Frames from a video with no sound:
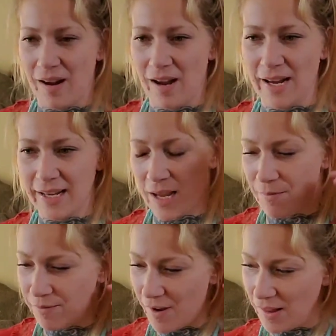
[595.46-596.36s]
I
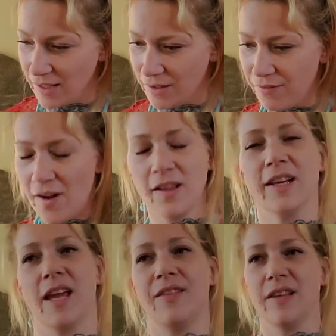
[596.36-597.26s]
kept falling and
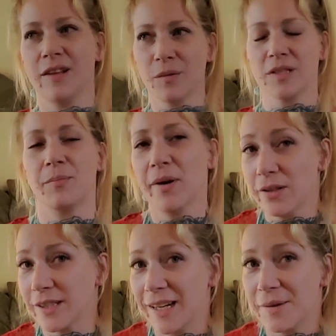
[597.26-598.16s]
falling, and then there was a
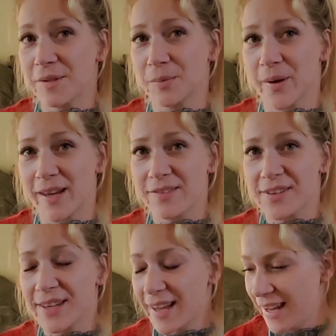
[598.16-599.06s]
person I was with,
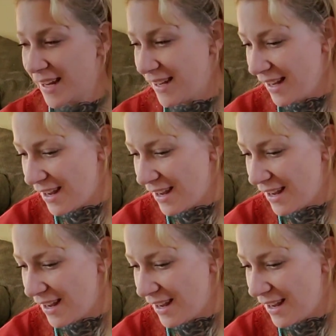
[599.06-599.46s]
and